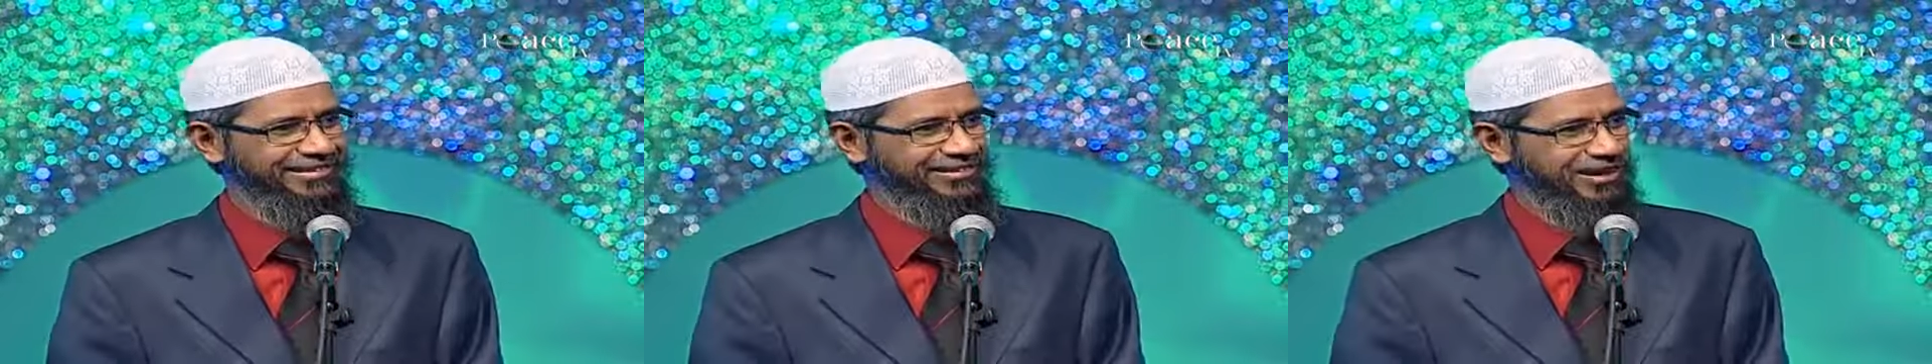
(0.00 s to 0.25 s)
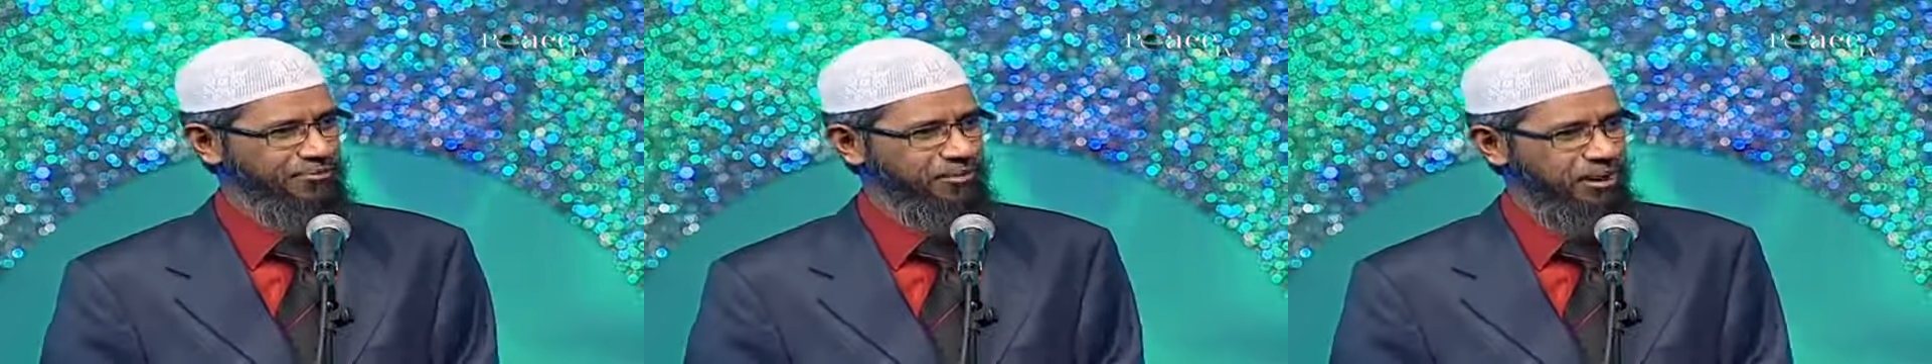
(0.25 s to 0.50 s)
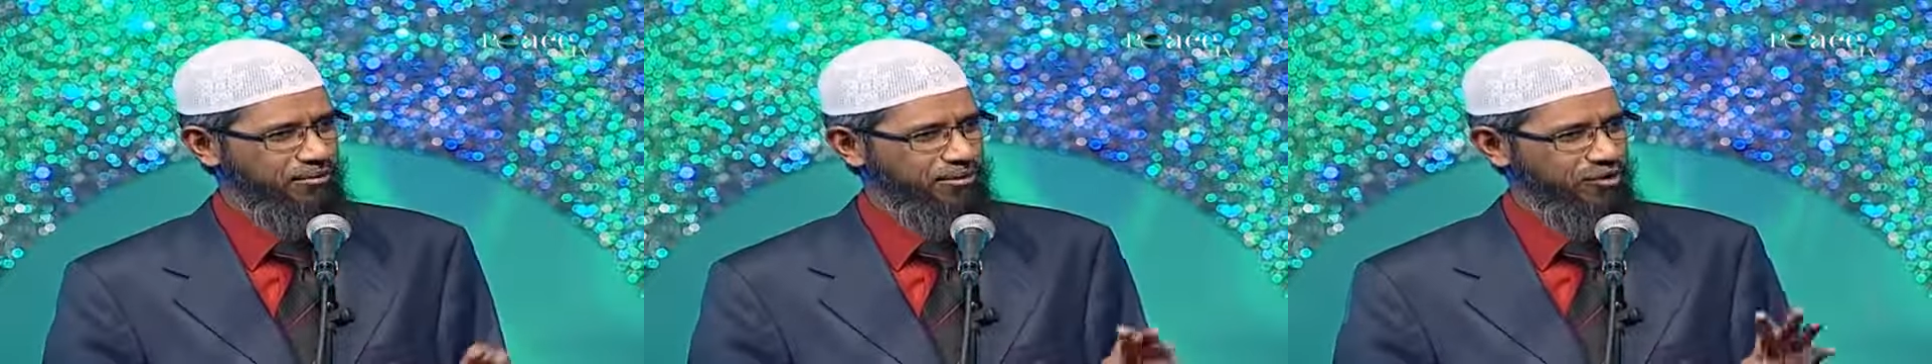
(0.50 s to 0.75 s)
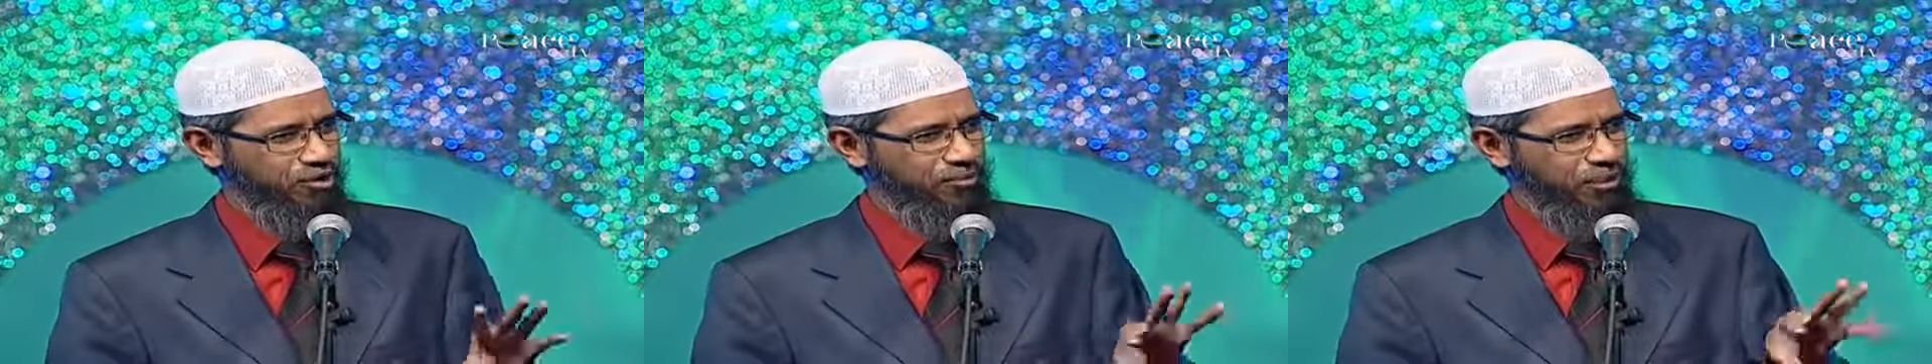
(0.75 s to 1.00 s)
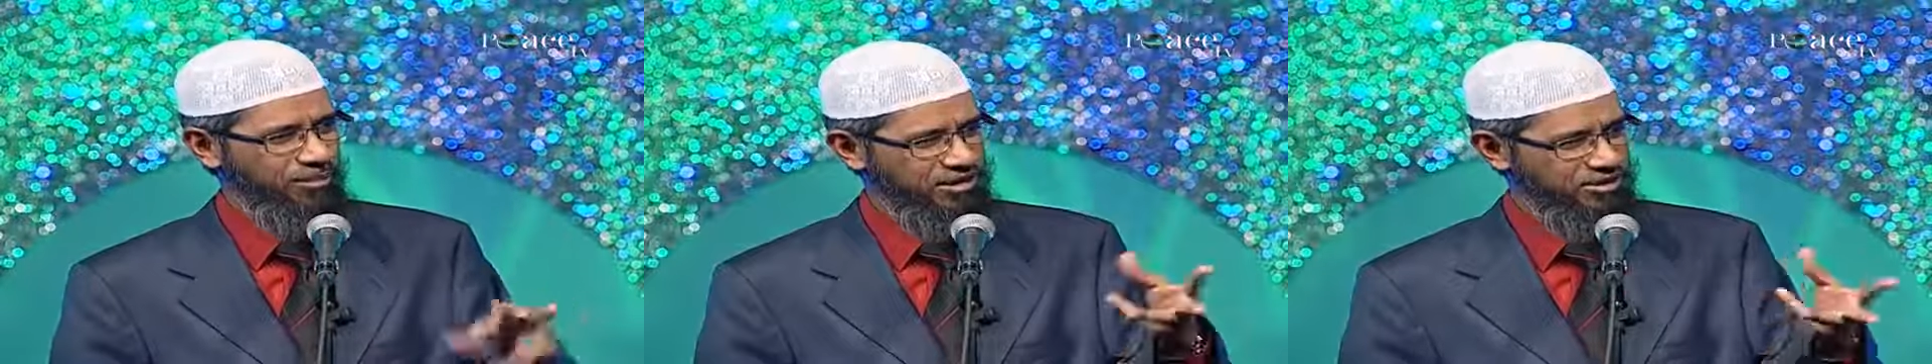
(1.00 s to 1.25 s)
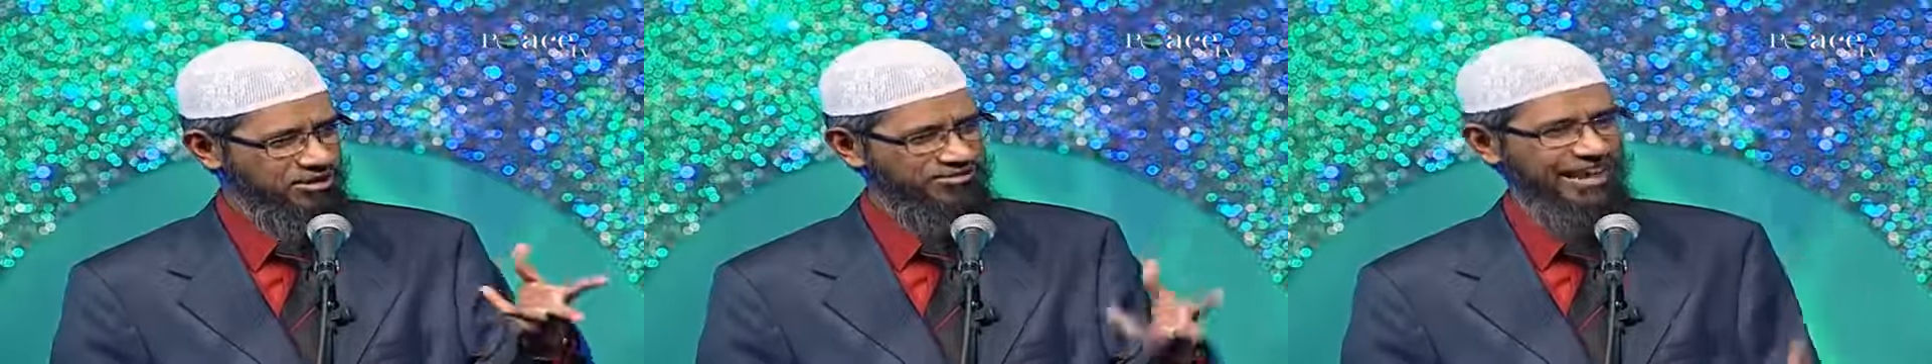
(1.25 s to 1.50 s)
We'll have problem with
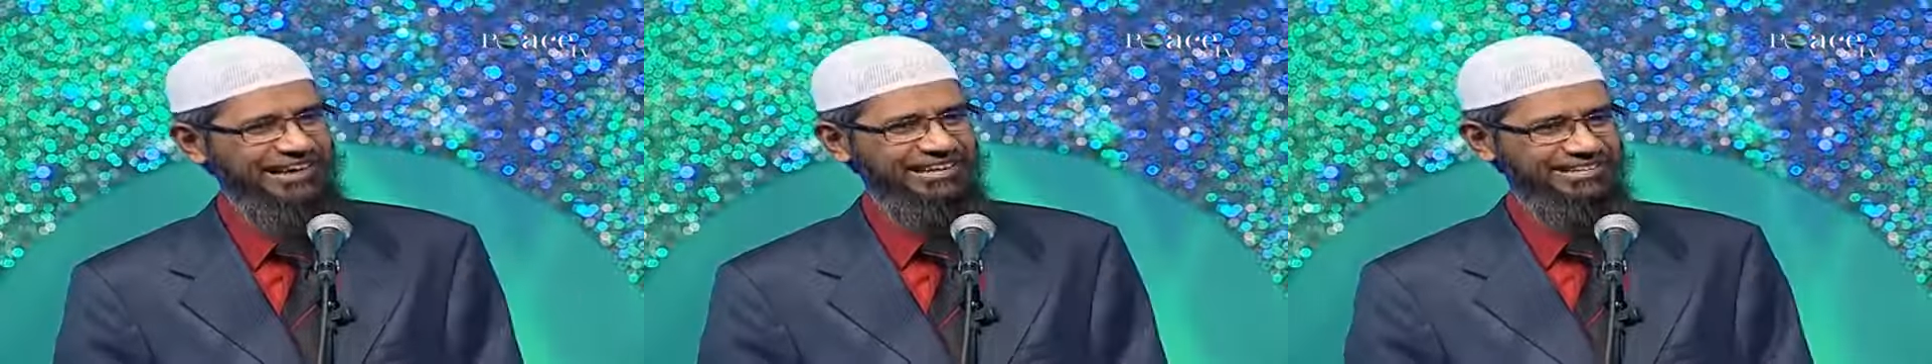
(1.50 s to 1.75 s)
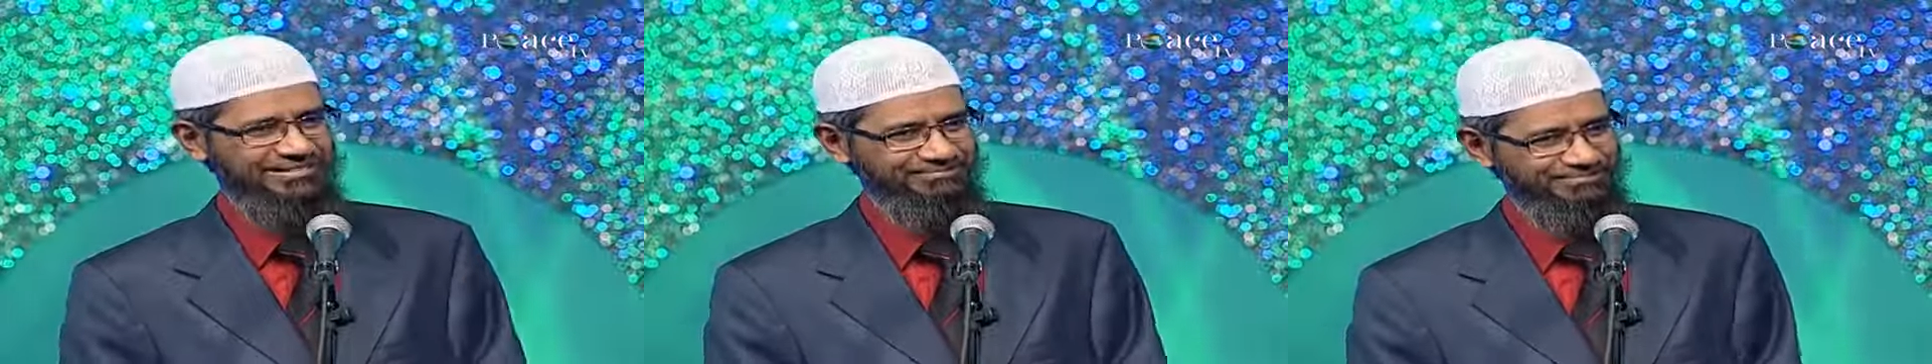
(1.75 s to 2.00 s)
overpopulation of cattle.